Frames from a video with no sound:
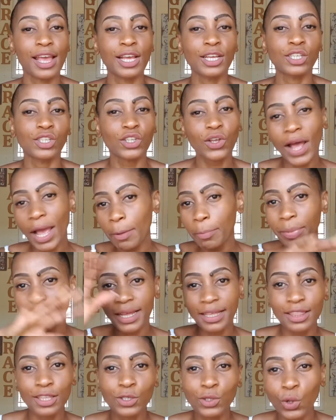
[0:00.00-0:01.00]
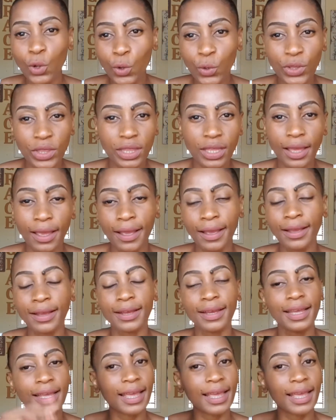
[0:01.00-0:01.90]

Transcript: So I planned this whole thing.